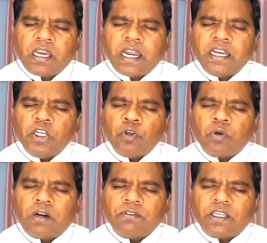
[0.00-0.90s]
And you
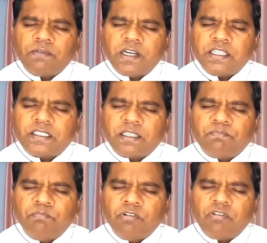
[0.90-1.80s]
have given us the
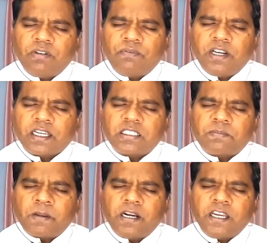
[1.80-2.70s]
beautiful
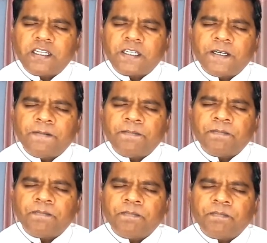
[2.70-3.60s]
explanation
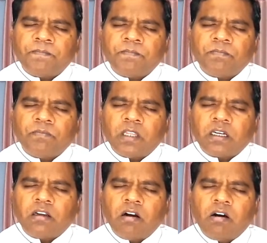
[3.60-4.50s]

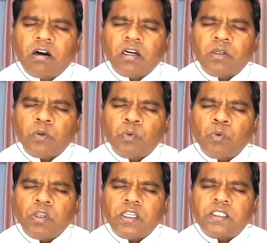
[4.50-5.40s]
that God,
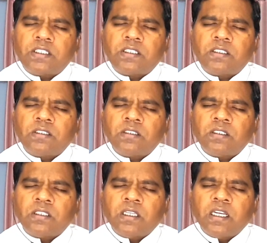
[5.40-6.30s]
who is
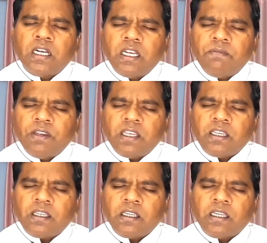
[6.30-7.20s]

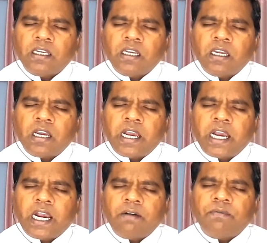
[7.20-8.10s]
living,
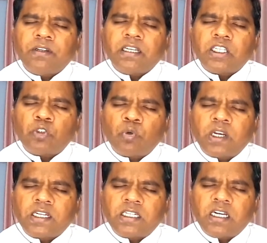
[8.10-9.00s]
have
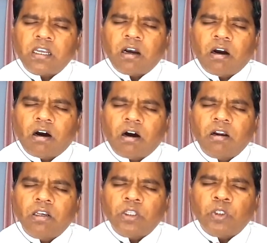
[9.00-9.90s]
resurrected
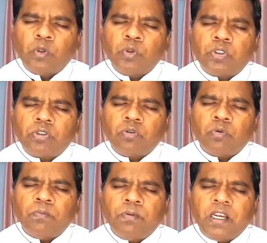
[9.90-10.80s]
all those
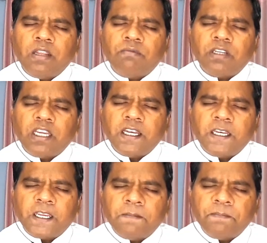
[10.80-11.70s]
who believe
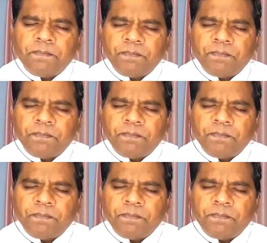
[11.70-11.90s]
in Him.